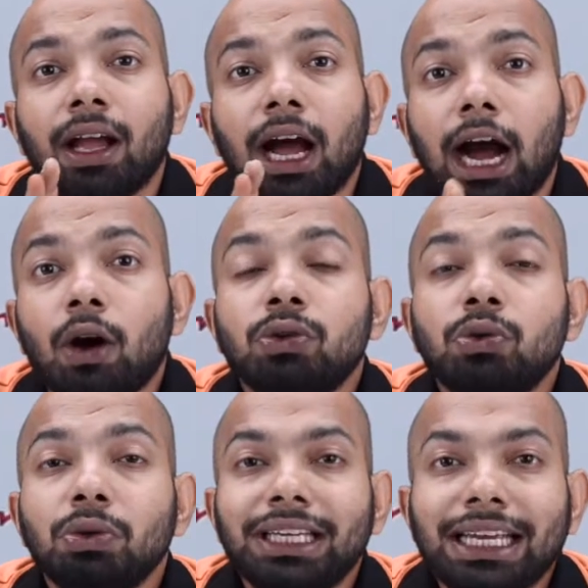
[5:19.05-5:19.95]
how
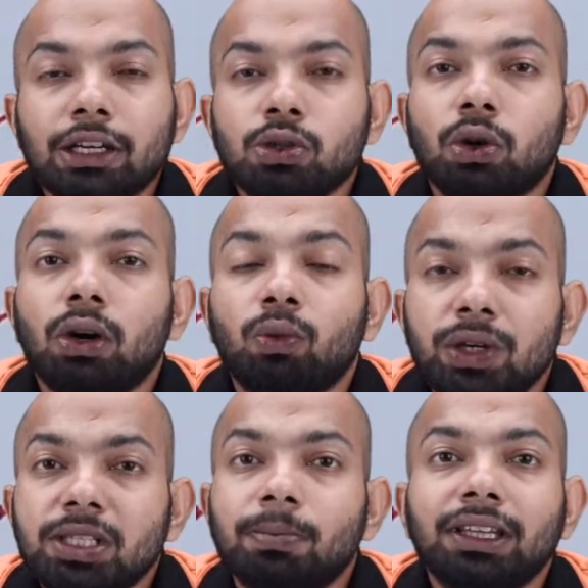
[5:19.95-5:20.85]
to gauge or
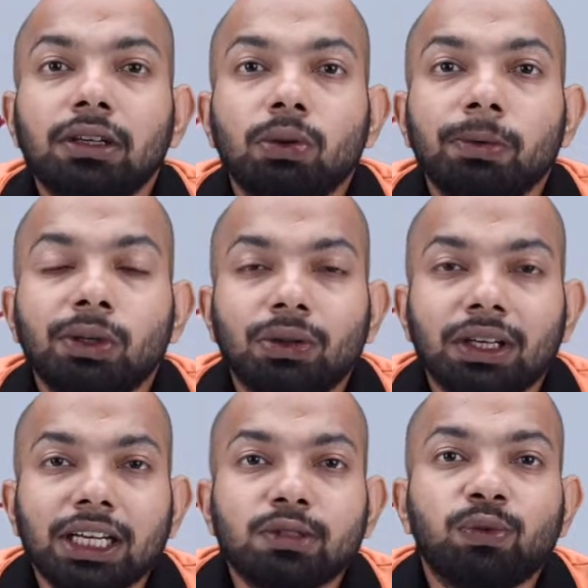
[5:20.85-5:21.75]
which method to be
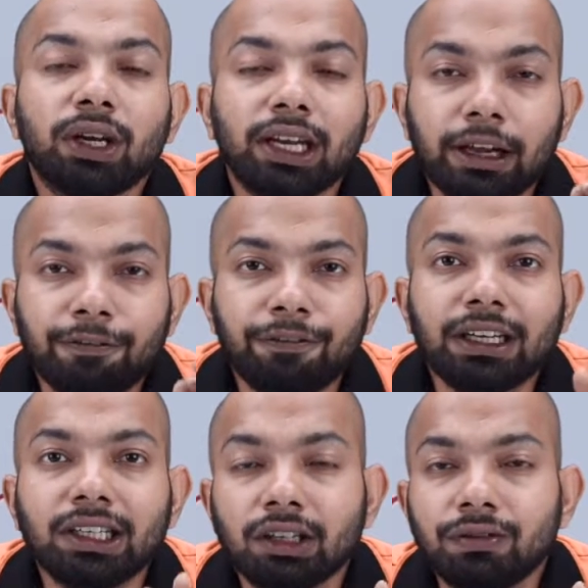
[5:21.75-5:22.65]
utilized for
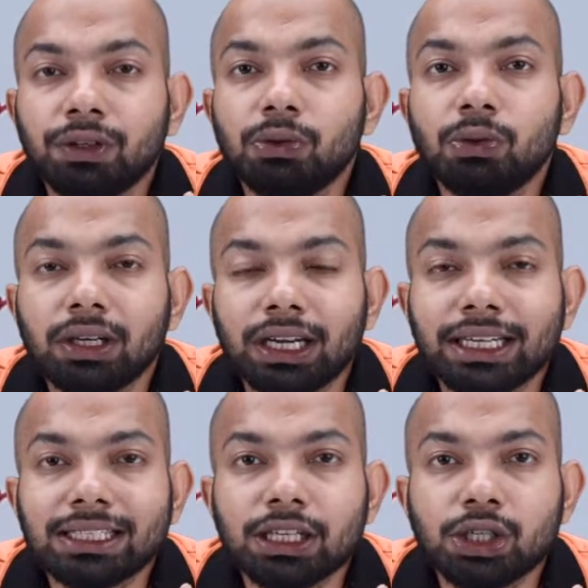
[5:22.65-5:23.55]
effective
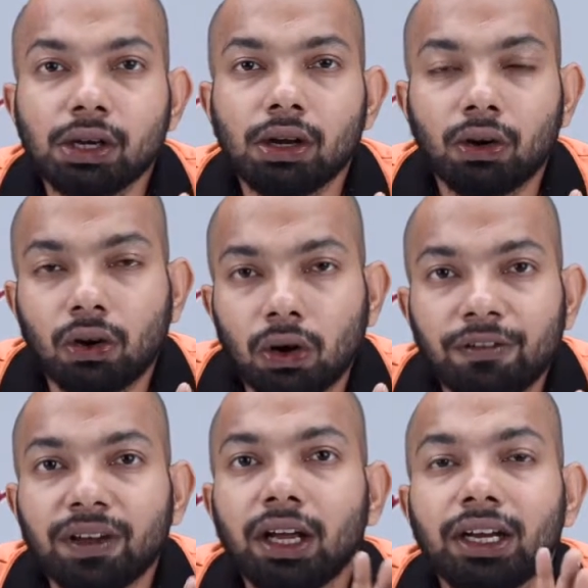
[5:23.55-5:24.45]
utilization of